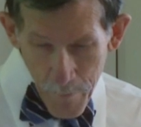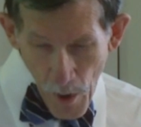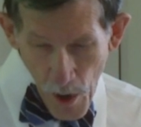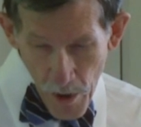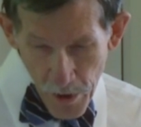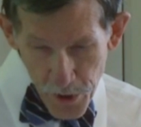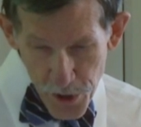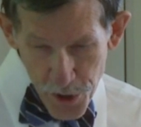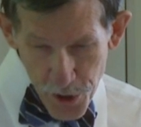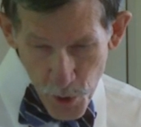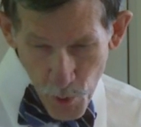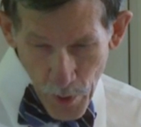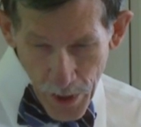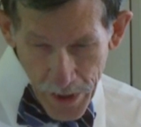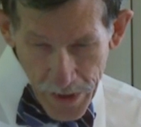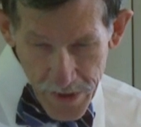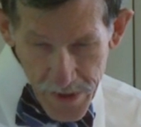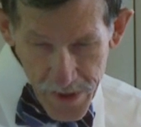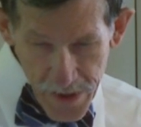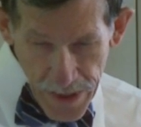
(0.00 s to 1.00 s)
March
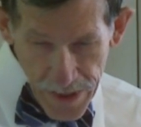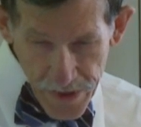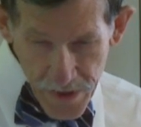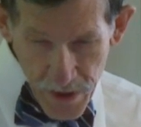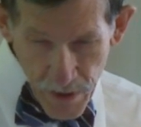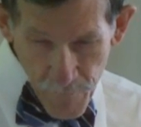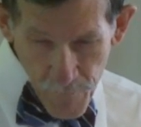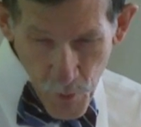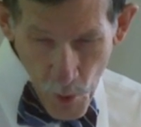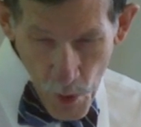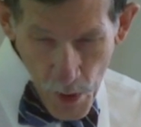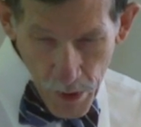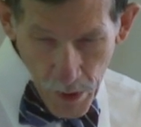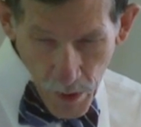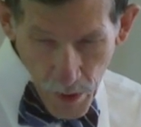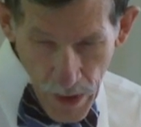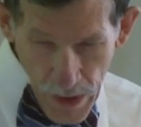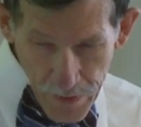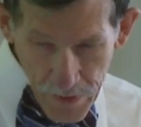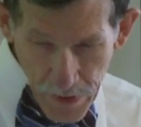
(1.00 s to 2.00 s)
26, at 4
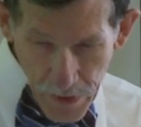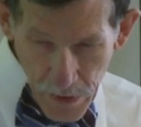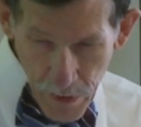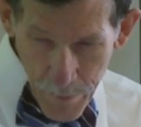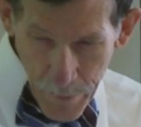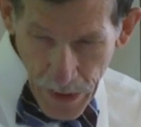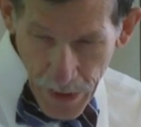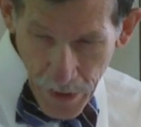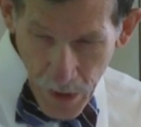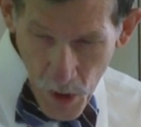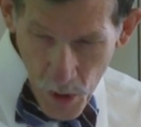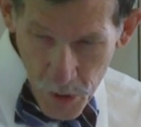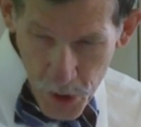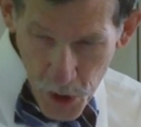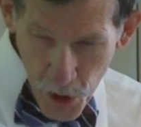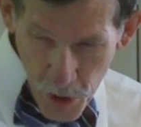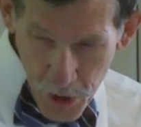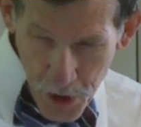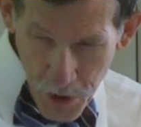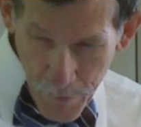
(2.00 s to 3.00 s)
o'clock, the Committee on
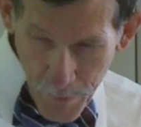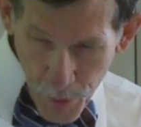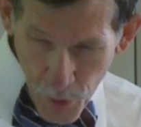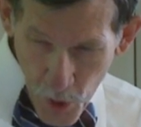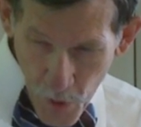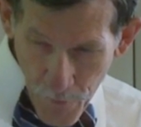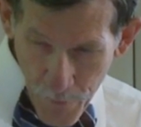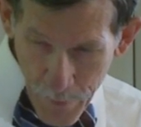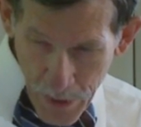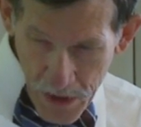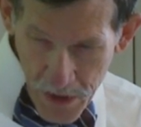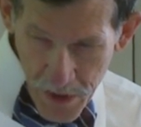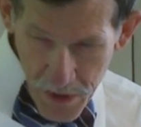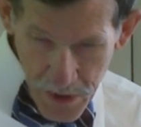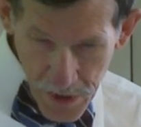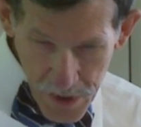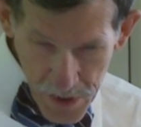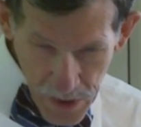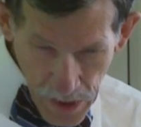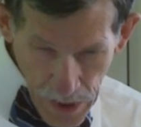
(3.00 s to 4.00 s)
Church Improvements
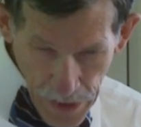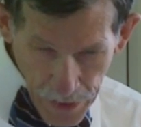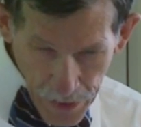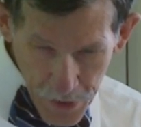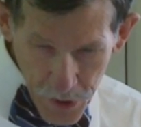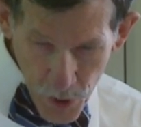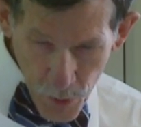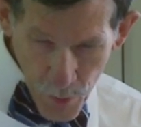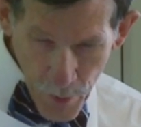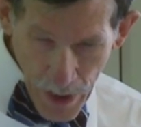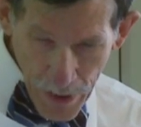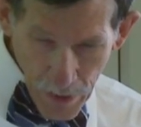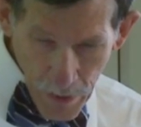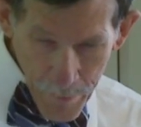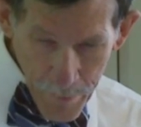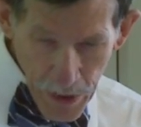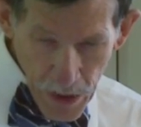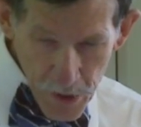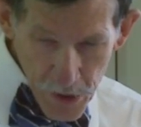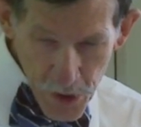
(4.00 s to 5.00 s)
decided to
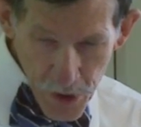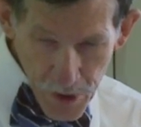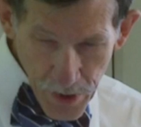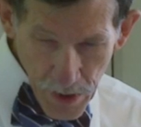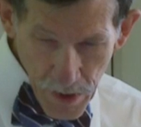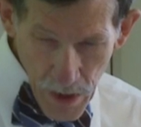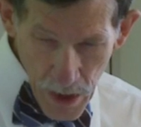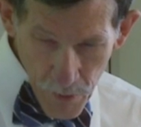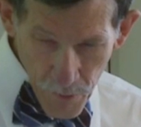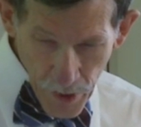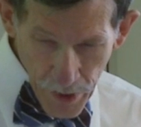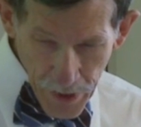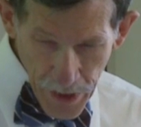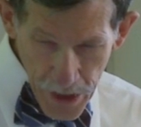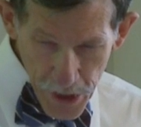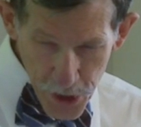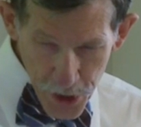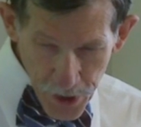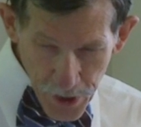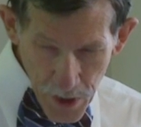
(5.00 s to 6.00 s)
recommend to the
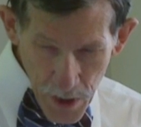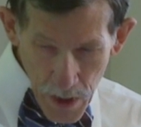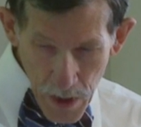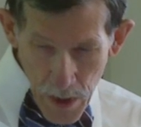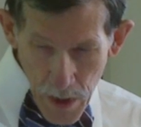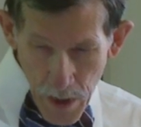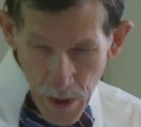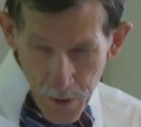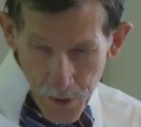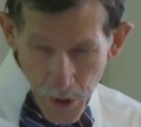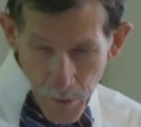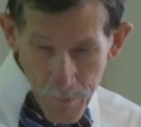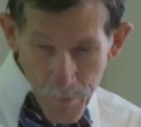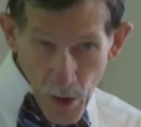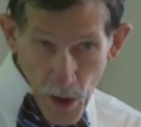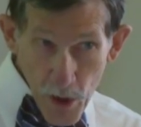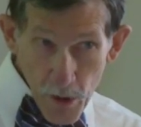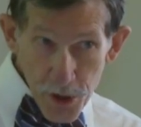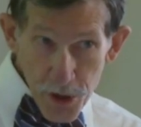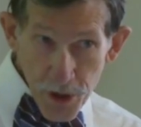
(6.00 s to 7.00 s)
congregation the
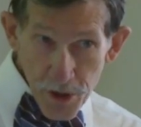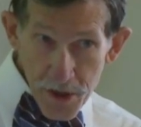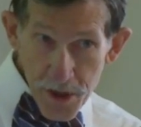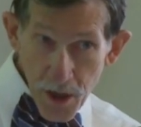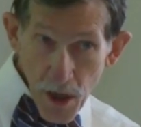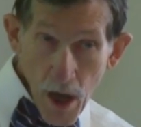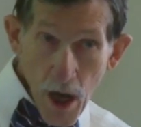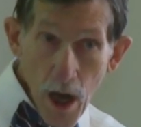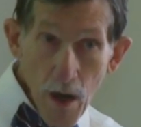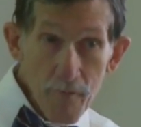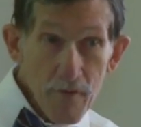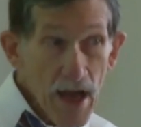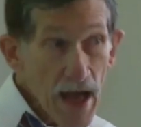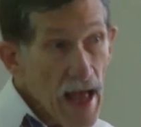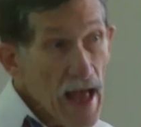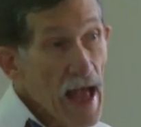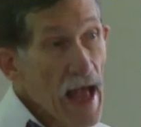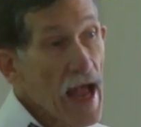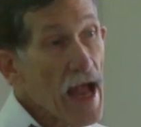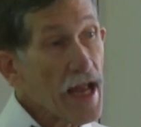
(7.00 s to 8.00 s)
purchase of
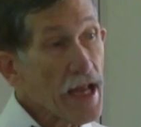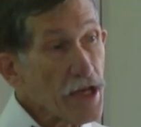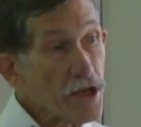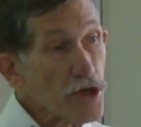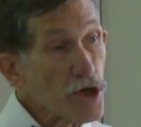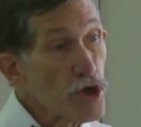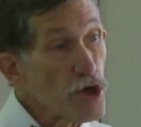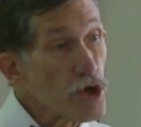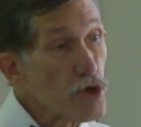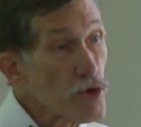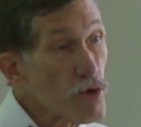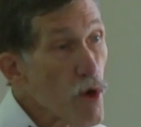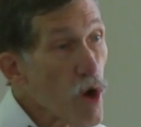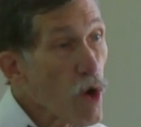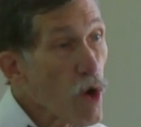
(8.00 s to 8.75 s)
a new